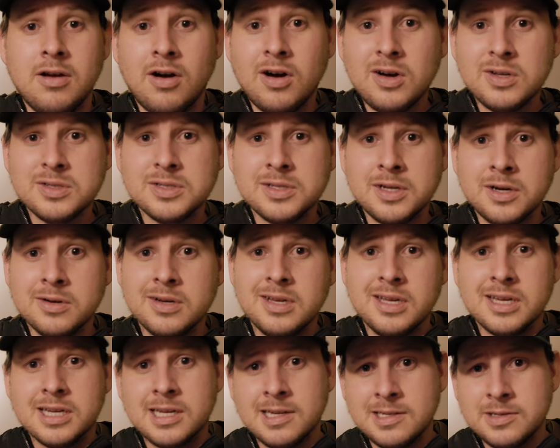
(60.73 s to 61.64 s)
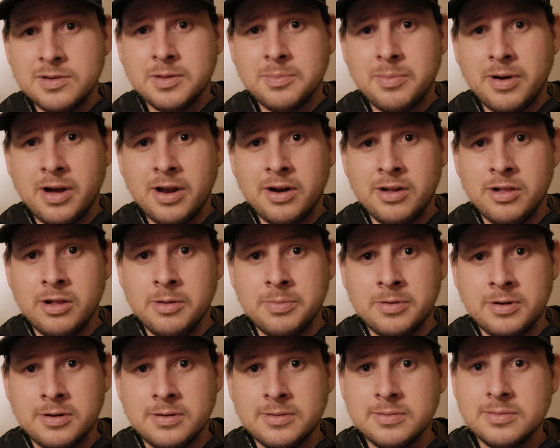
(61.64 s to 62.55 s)
Also, it comes with a bottle
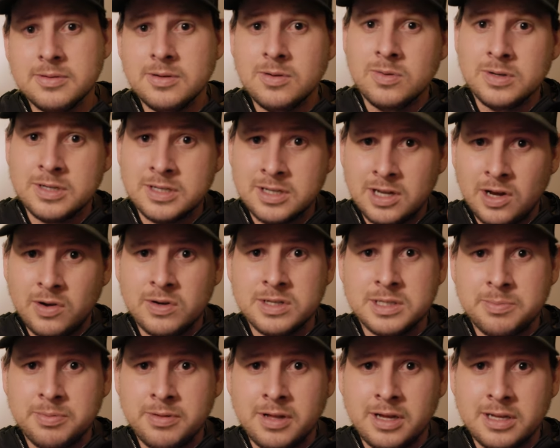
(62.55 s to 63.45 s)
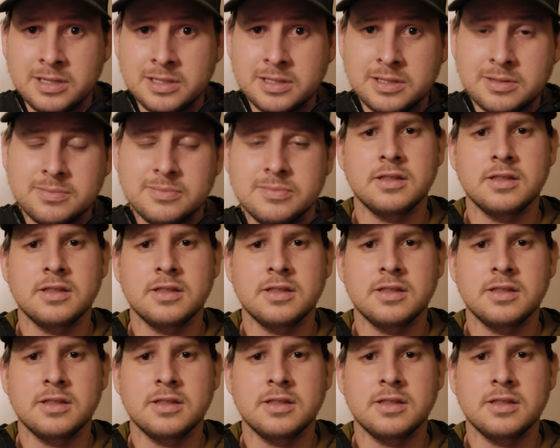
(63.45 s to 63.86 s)
opener, which is always a plus.